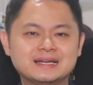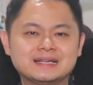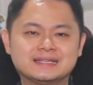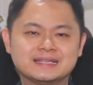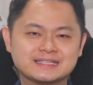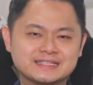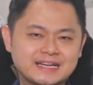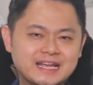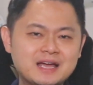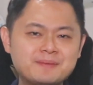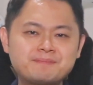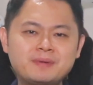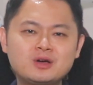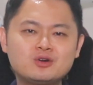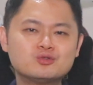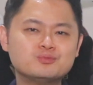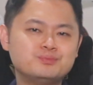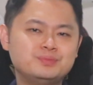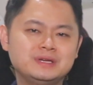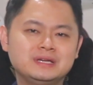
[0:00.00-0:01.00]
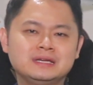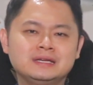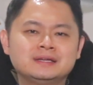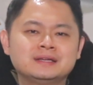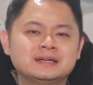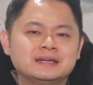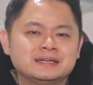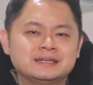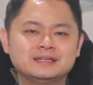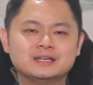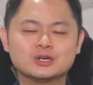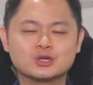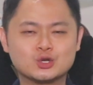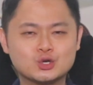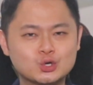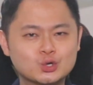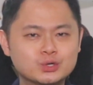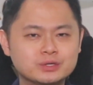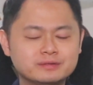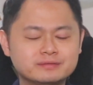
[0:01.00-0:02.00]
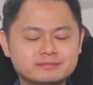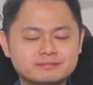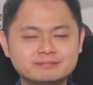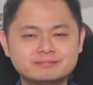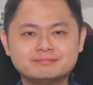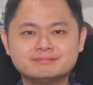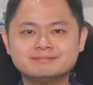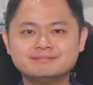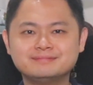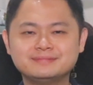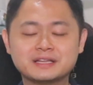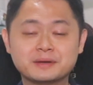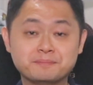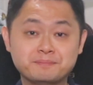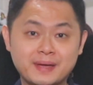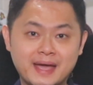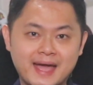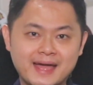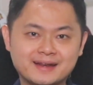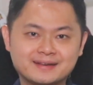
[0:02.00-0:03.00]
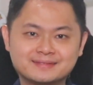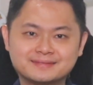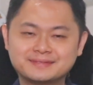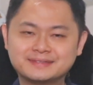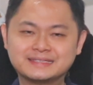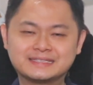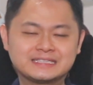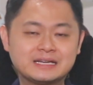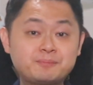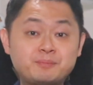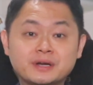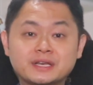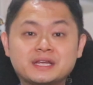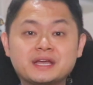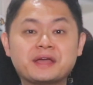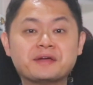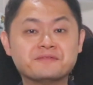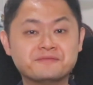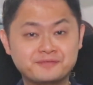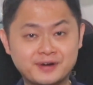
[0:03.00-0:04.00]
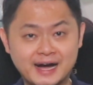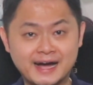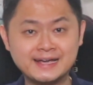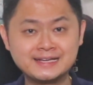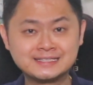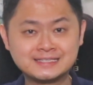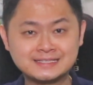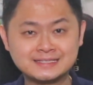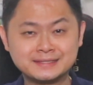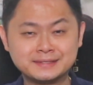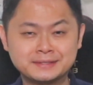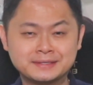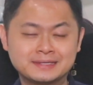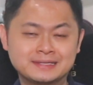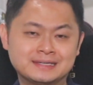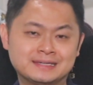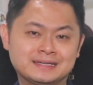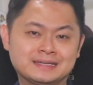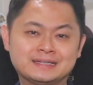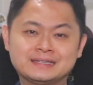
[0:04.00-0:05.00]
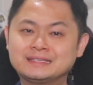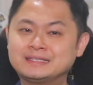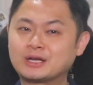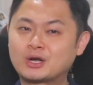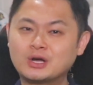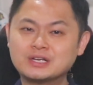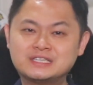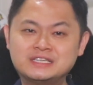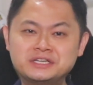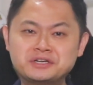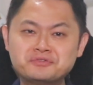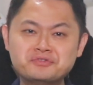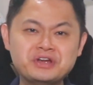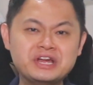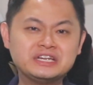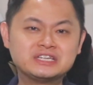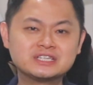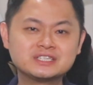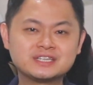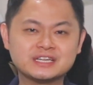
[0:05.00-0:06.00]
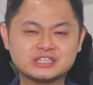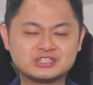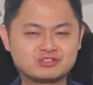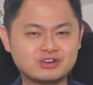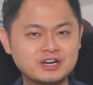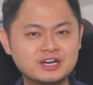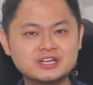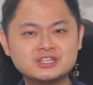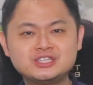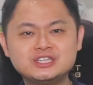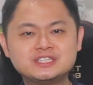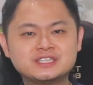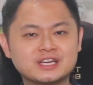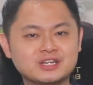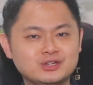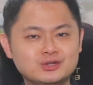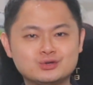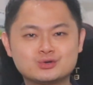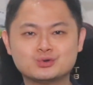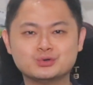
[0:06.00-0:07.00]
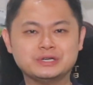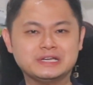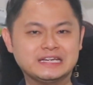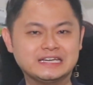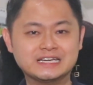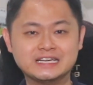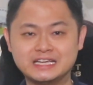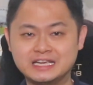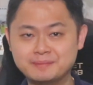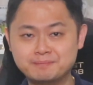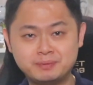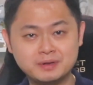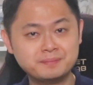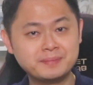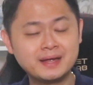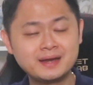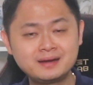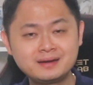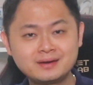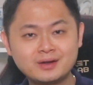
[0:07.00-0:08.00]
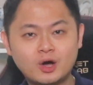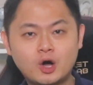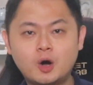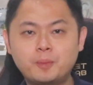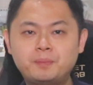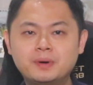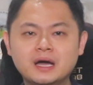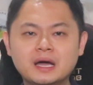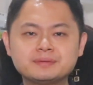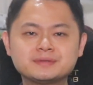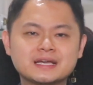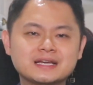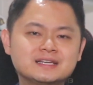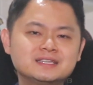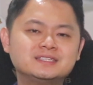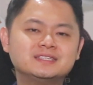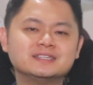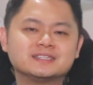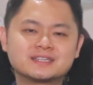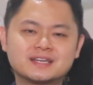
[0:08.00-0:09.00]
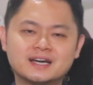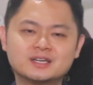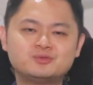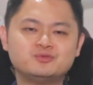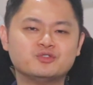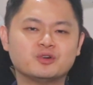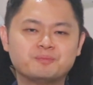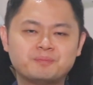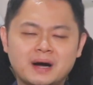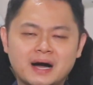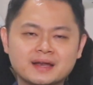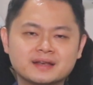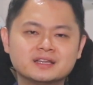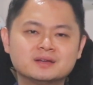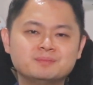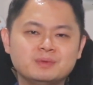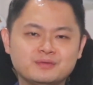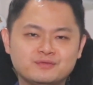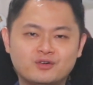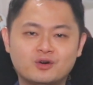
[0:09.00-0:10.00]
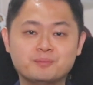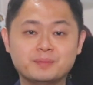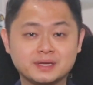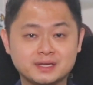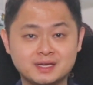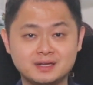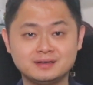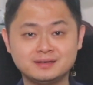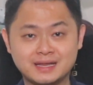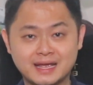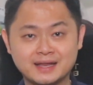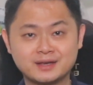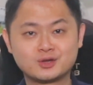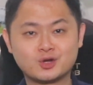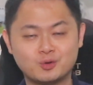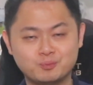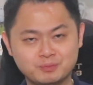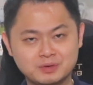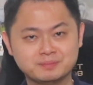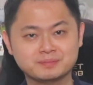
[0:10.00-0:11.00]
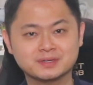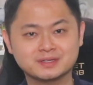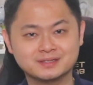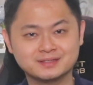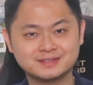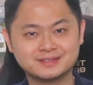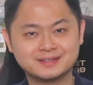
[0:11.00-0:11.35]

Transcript: The second part would be the good, the bad, some practical advice, the considerations and strategies that you could either implement or perhaps at least discuss with your partner before making that commitment.